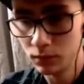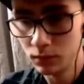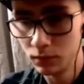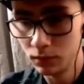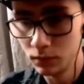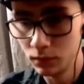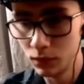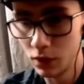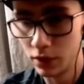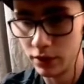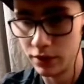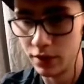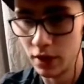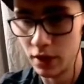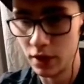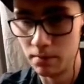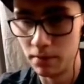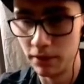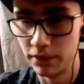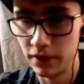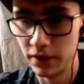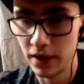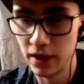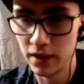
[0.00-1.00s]
on
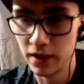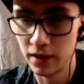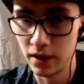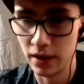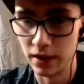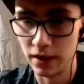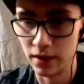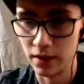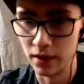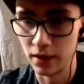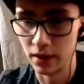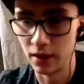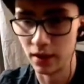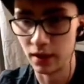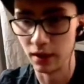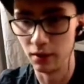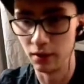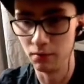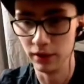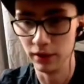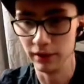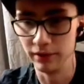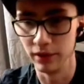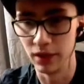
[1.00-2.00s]
top of that, I think
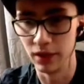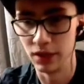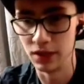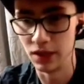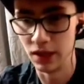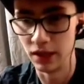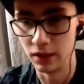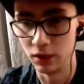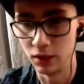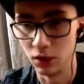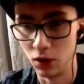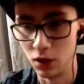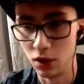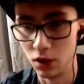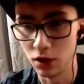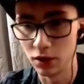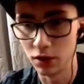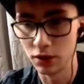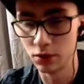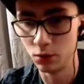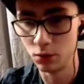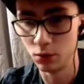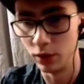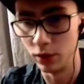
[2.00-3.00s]
him leaving his 8
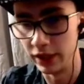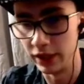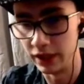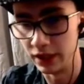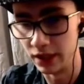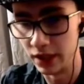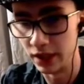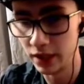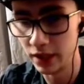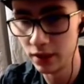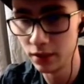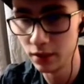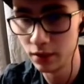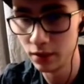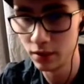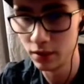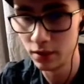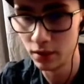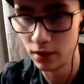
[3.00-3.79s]
locked when he did,